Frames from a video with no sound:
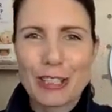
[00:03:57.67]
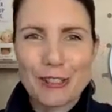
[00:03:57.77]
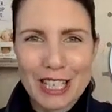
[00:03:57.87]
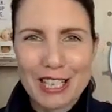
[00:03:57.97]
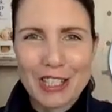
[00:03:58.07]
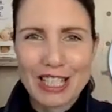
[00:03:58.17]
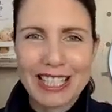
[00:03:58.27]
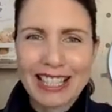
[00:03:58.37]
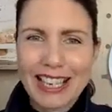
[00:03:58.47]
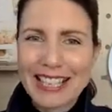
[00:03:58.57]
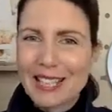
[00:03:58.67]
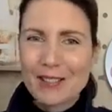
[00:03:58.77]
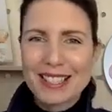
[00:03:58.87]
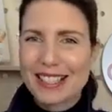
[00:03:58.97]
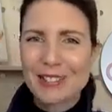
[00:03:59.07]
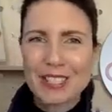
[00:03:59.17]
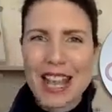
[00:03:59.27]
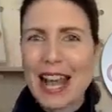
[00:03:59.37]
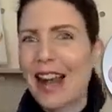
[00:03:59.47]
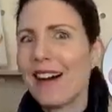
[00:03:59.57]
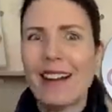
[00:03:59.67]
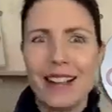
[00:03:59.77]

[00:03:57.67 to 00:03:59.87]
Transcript: of touching it again. Even still now,